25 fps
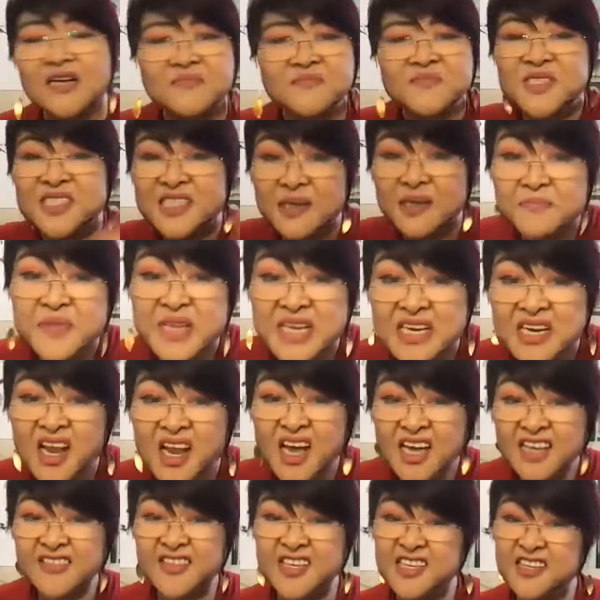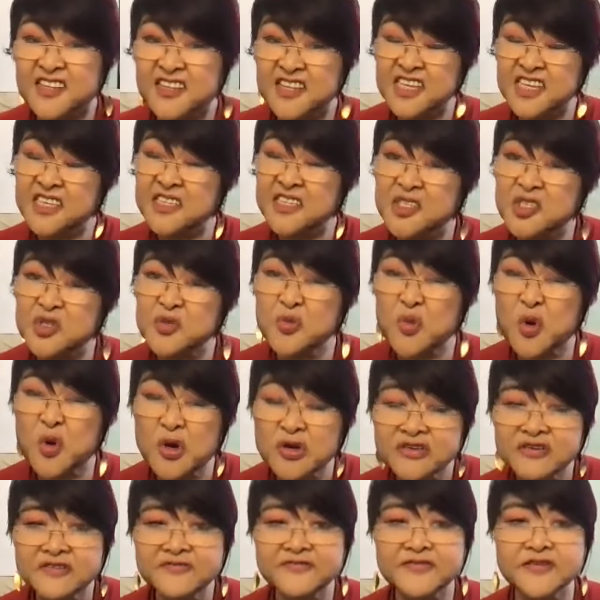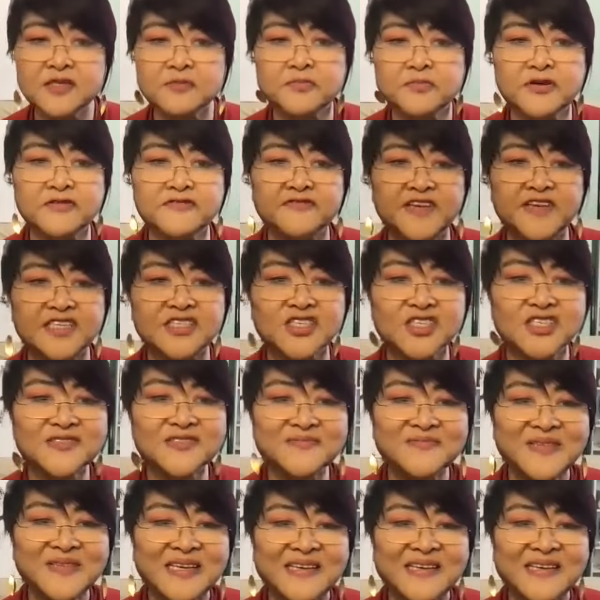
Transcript: something like the Athena Swan for the profession.